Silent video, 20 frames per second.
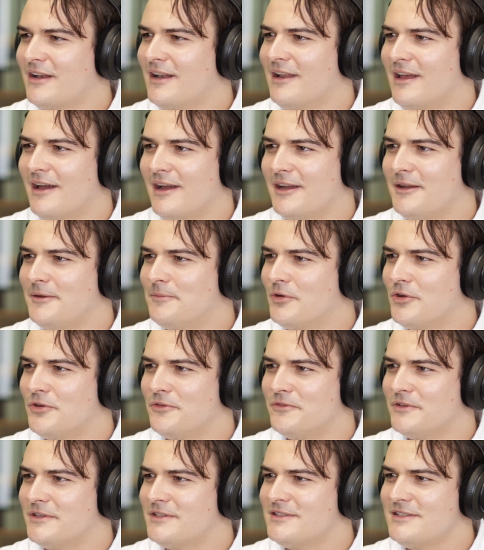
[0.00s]
climb
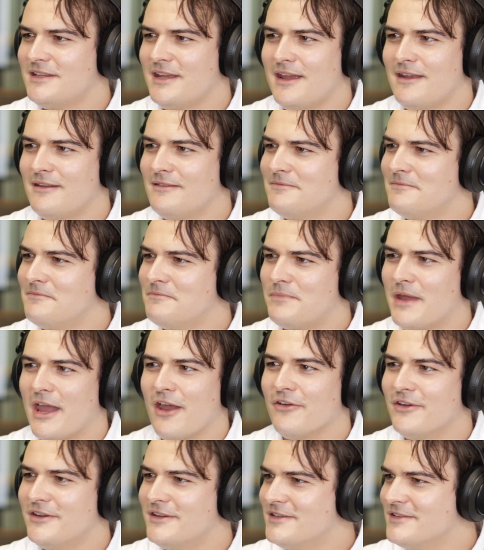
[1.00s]
over 10
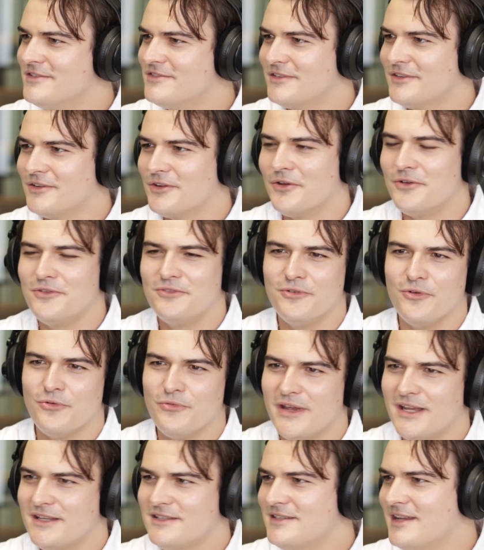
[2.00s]
barriers and go through
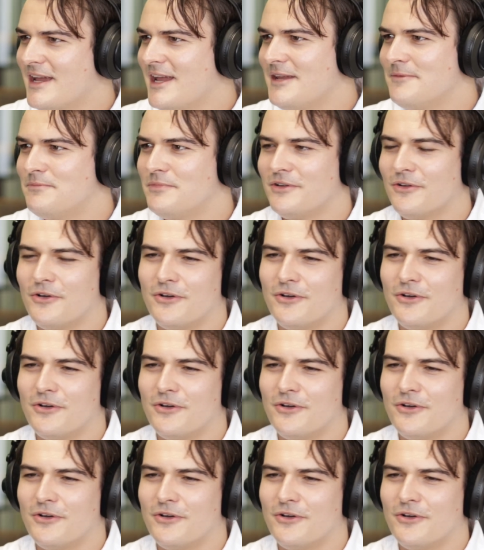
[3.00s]
red tape and